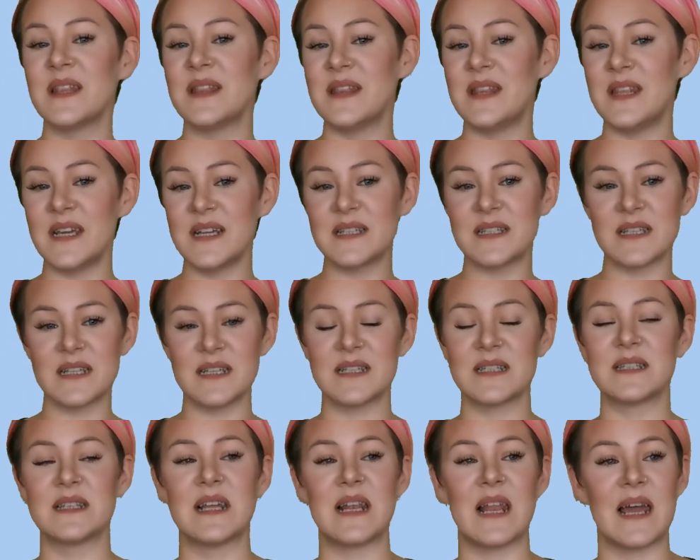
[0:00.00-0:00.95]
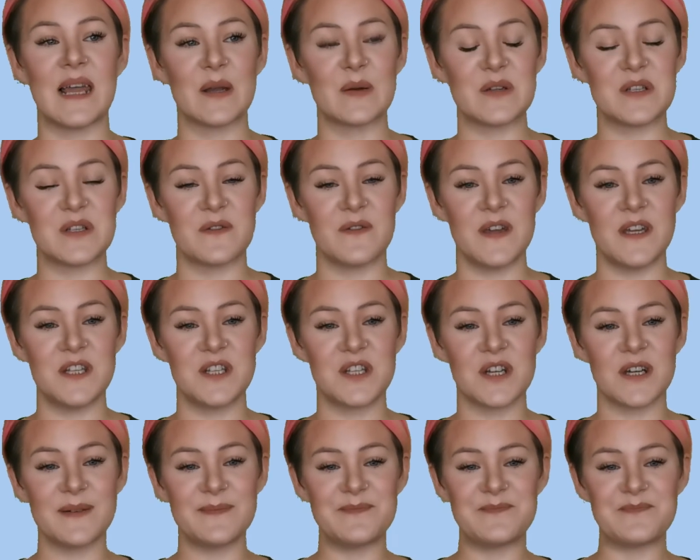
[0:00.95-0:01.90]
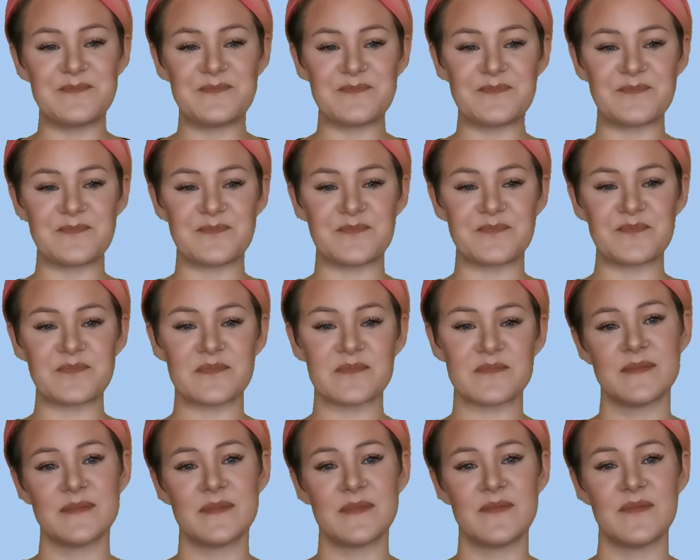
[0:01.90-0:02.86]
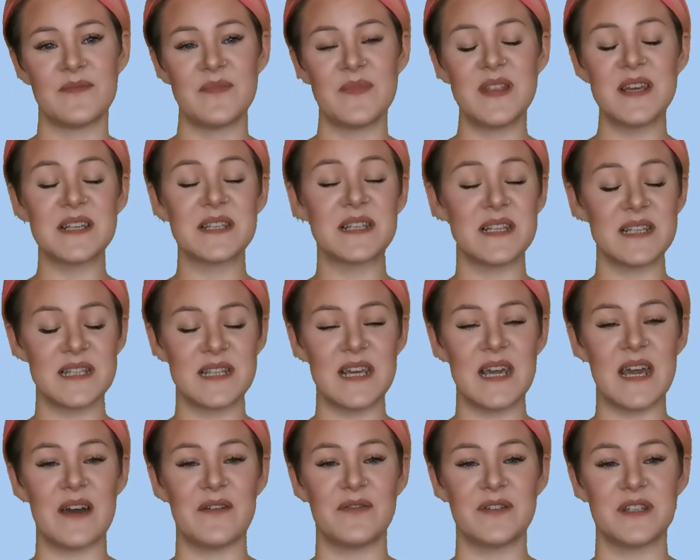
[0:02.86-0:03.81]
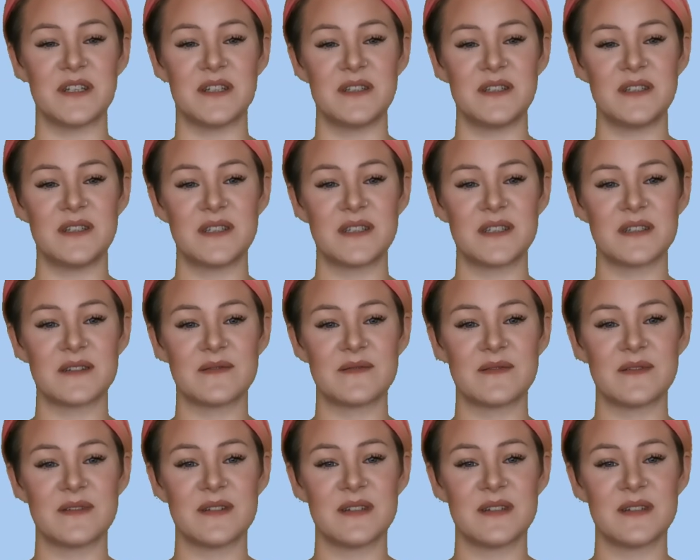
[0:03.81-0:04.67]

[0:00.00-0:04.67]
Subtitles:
This is the language feature. This is the evidence.